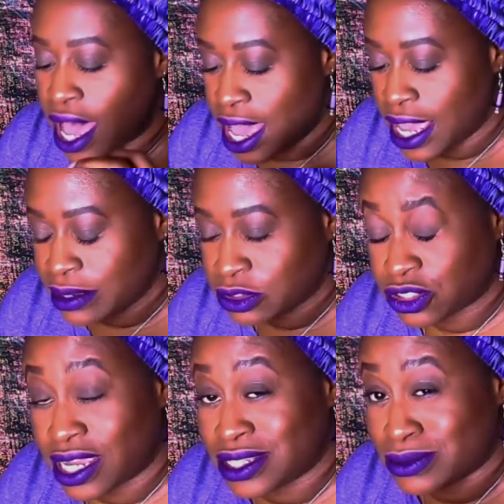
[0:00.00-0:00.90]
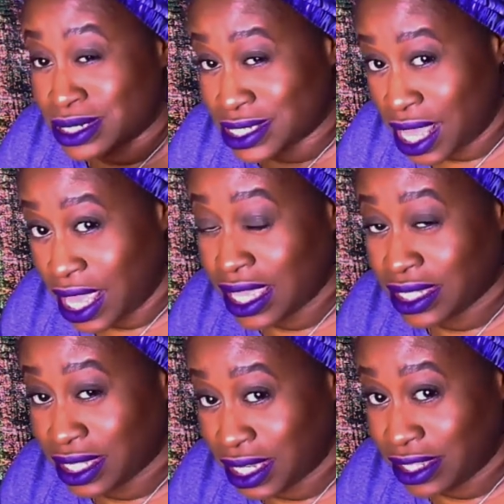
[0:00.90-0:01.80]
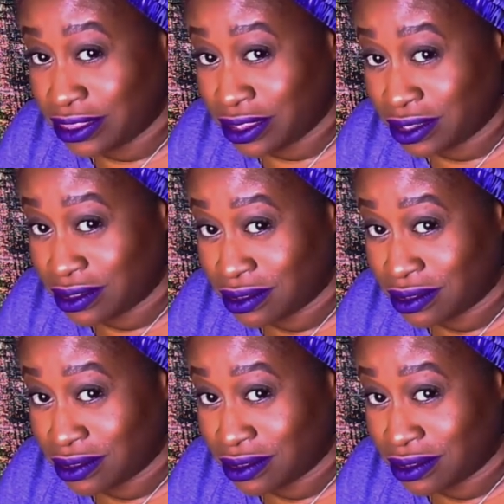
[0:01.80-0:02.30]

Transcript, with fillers: I am trying to retain length,